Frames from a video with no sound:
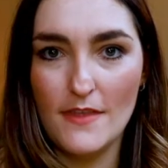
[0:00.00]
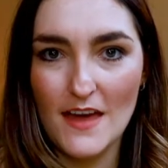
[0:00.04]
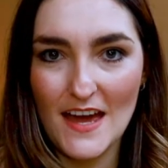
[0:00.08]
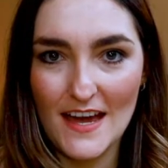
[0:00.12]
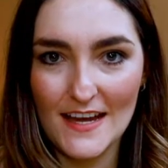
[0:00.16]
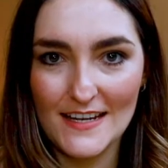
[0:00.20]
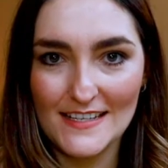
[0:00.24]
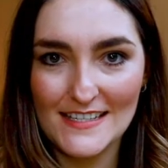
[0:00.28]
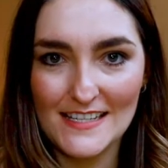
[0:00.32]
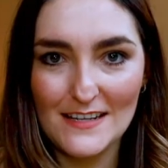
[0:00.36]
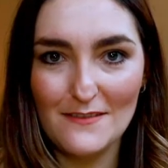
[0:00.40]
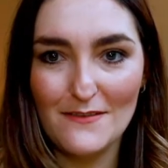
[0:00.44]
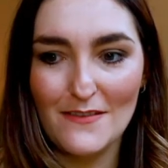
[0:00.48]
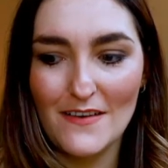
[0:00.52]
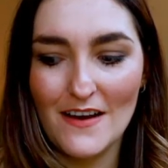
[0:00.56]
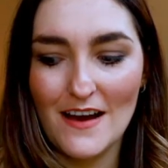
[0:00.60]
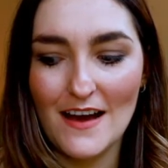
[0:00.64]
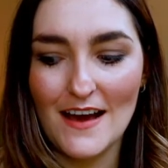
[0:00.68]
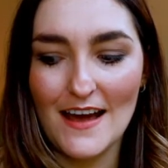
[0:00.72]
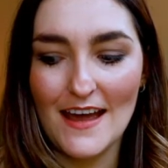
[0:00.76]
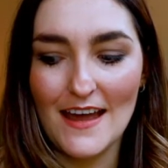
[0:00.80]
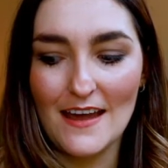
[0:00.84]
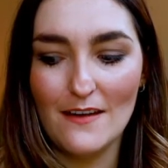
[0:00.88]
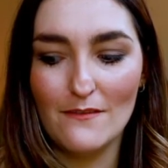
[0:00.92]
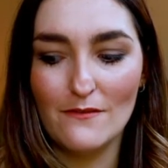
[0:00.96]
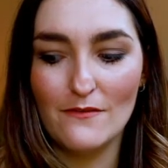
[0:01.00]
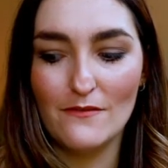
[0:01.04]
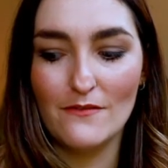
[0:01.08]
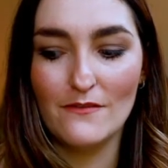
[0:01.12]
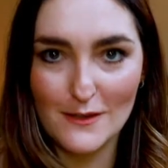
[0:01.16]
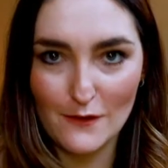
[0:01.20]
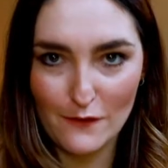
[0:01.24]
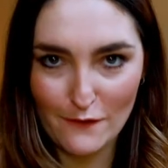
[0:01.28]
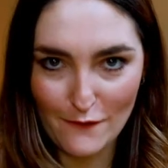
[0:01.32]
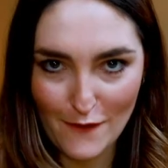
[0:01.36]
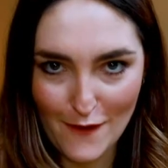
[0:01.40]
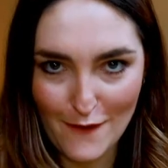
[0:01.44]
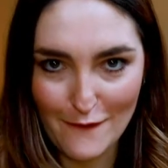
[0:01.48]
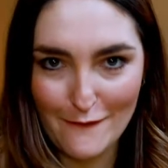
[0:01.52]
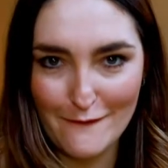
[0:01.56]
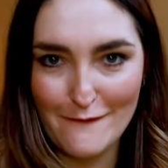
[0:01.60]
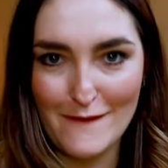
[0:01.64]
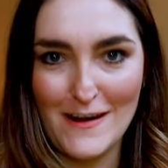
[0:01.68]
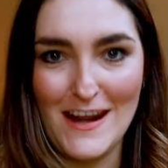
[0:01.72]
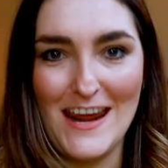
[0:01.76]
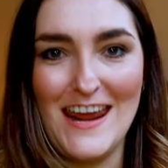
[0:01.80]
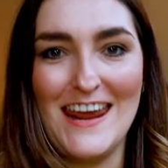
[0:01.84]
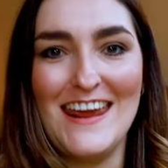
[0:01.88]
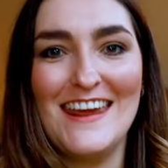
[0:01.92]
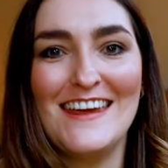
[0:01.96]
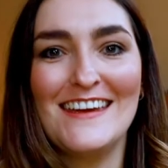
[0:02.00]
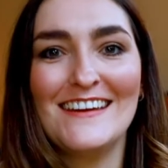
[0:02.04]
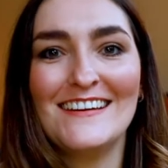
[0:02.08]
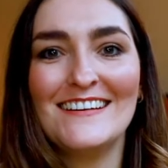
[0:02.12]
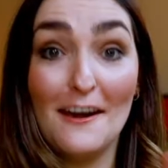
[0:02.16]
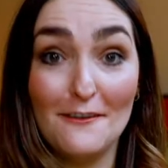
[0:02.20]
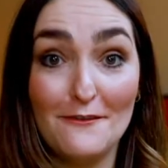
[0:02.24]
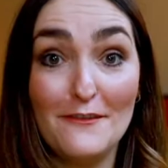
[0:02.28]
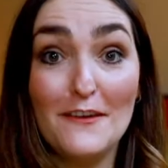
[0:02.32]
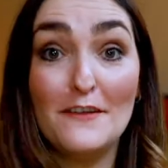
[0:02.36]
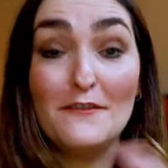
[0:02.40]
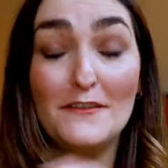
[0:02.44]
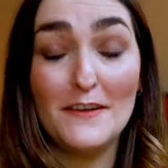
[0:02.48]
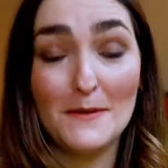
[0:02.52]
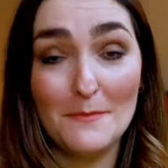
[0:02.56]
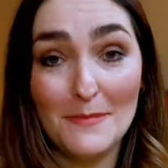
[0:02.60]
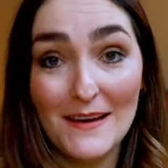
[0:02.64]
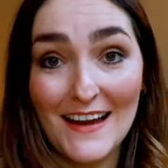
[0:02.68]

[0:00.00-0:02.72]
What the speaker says: 35 to 50, and 50